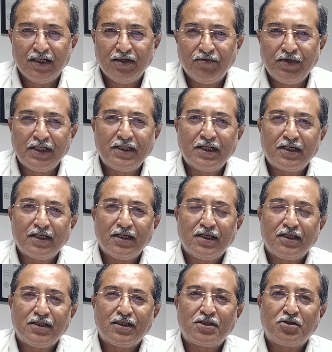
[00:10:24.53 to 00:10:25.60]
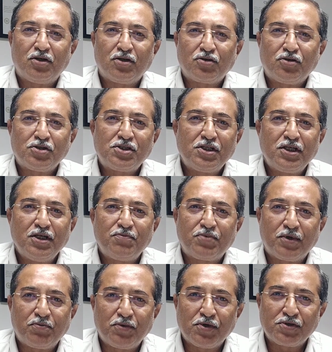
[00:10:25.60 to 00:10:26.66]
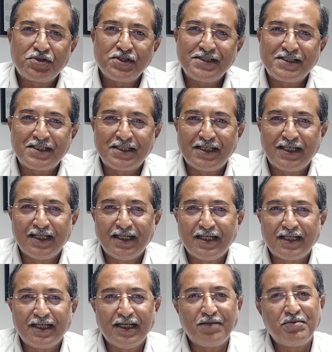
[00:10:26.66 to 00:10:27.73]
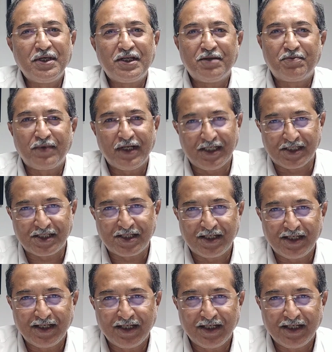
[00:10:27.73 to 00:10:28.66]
whether the Tolkosky proportions can be replaced,